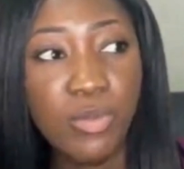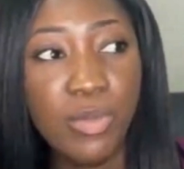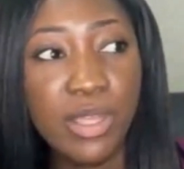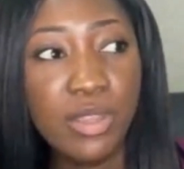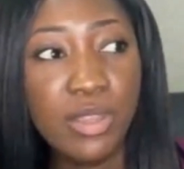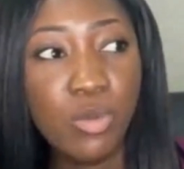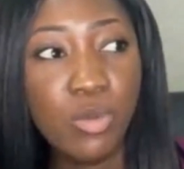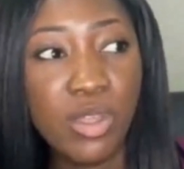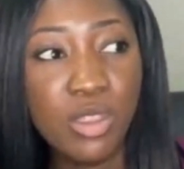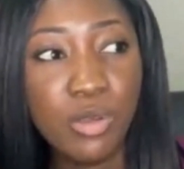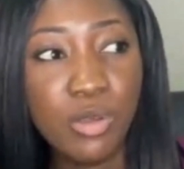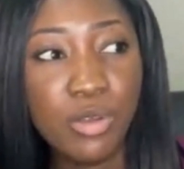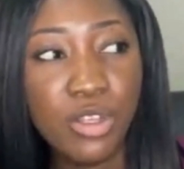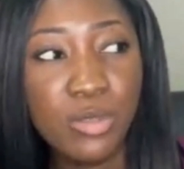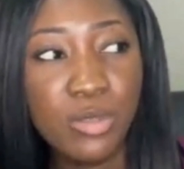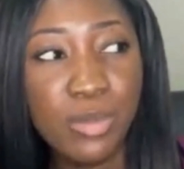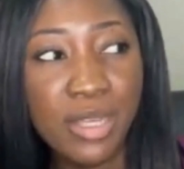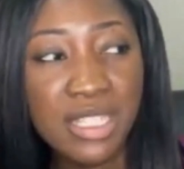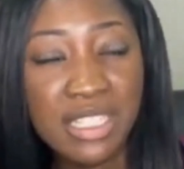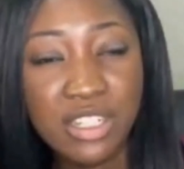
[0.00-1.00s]
With
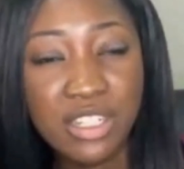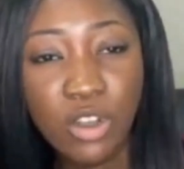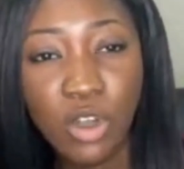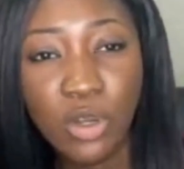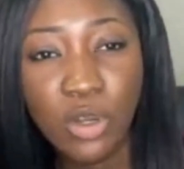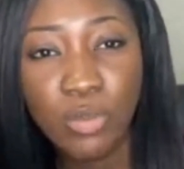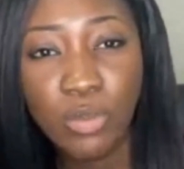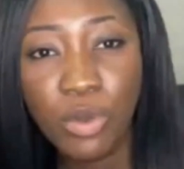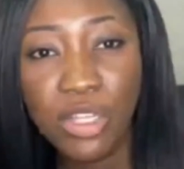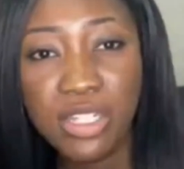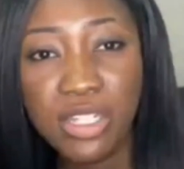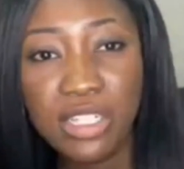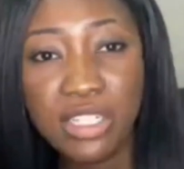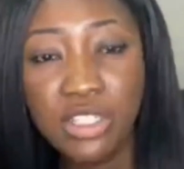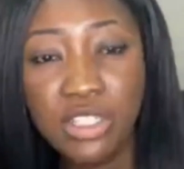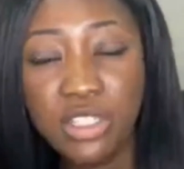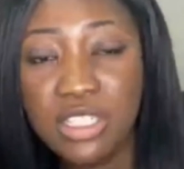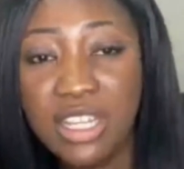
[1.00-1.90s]
recruitment and onboarding,